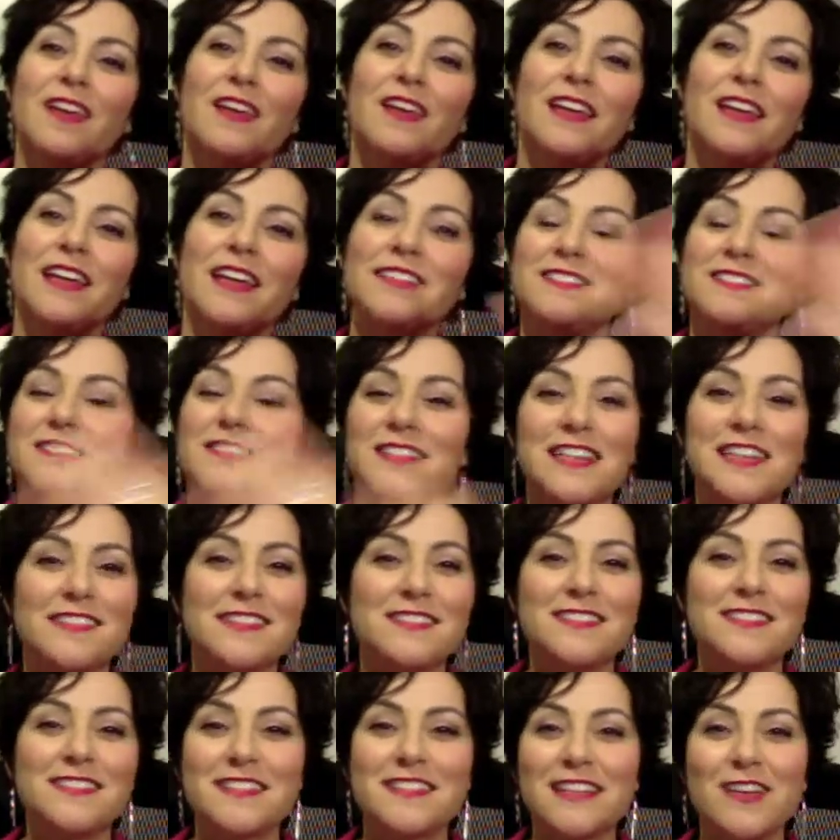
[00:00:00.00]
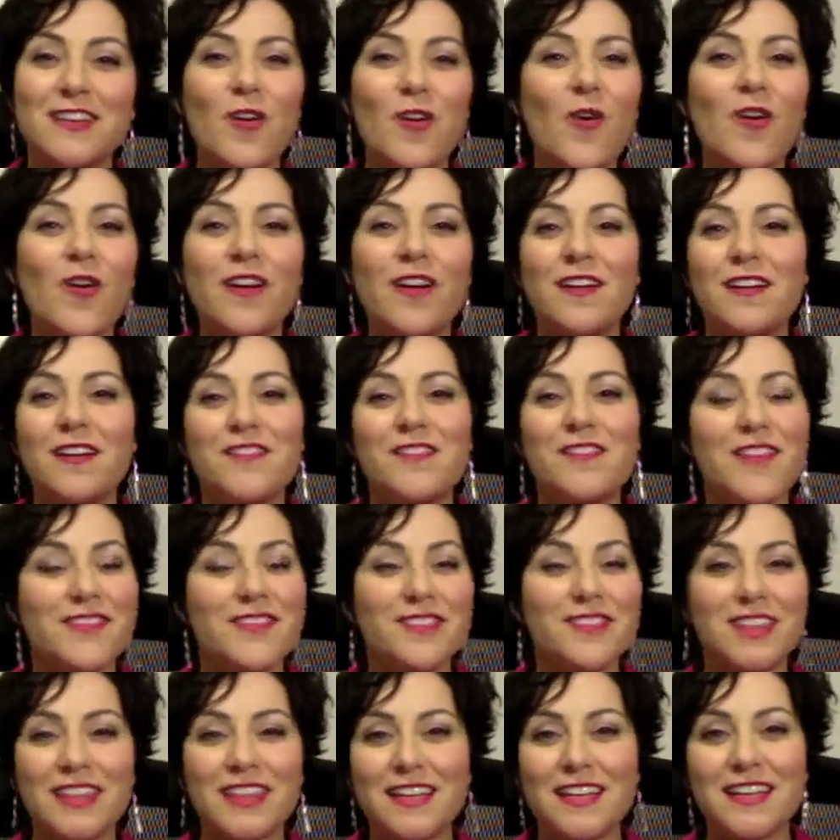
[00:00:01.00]
It's the core of
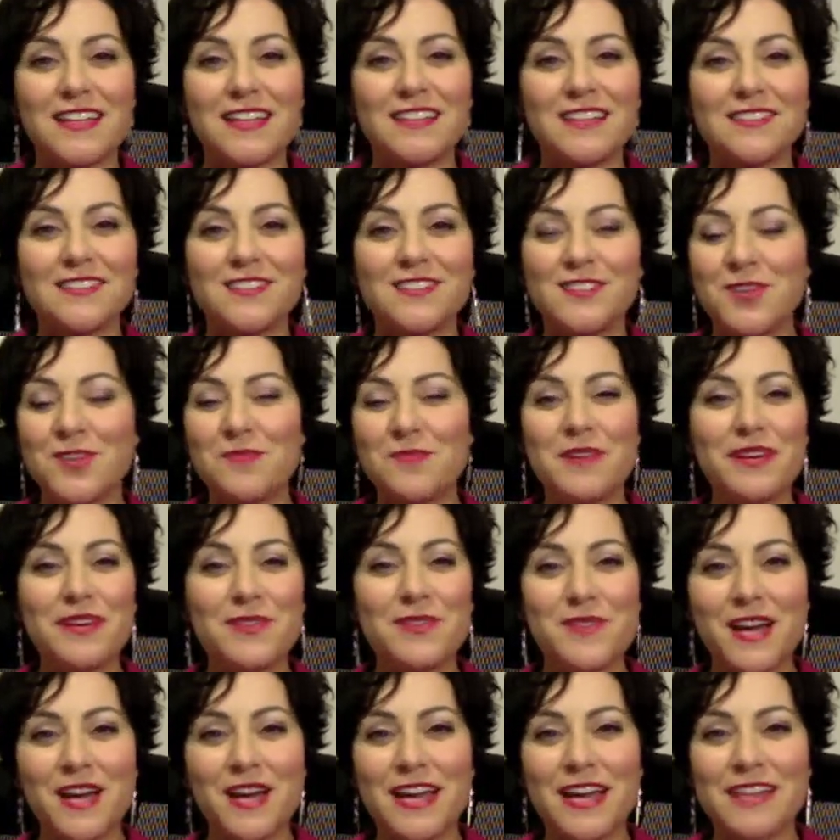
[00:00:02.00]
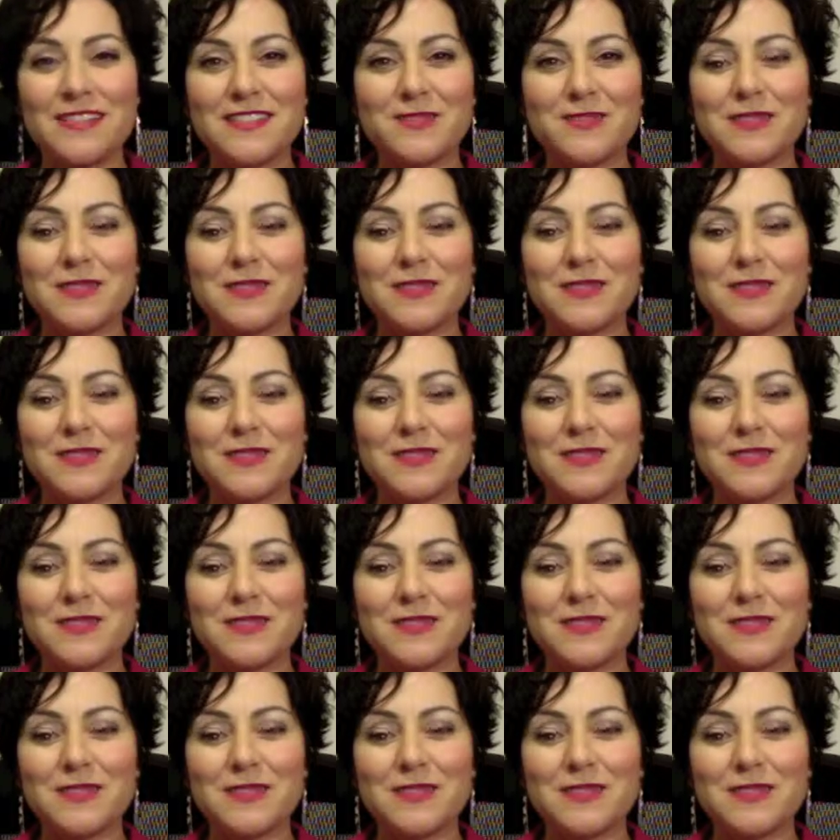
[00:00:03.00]
everything in so many ways.